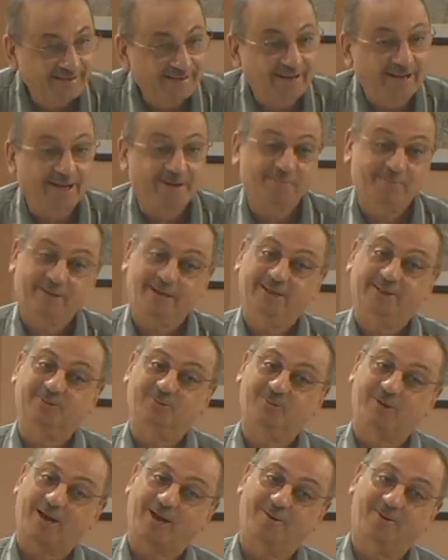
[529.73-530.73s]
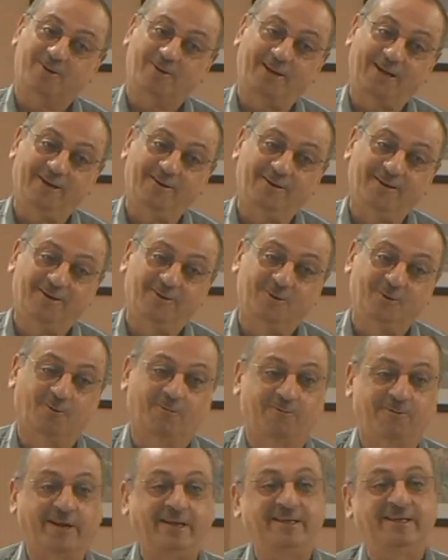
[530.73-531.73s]
It means we are looking to
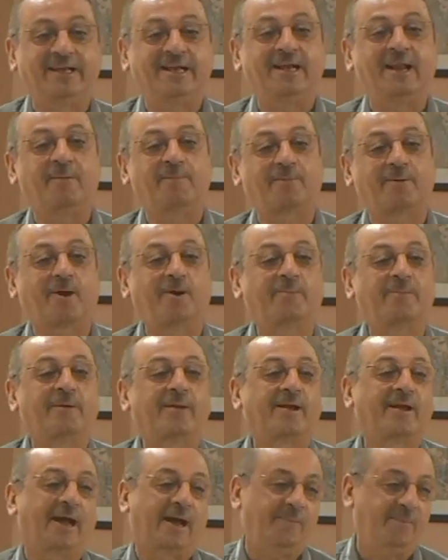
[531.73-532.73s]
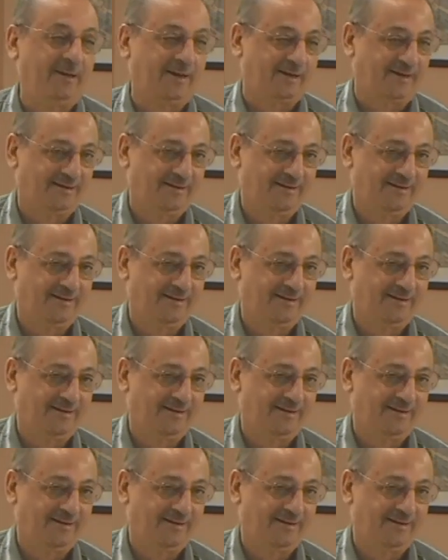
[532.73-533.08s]
fit in a proper khabar.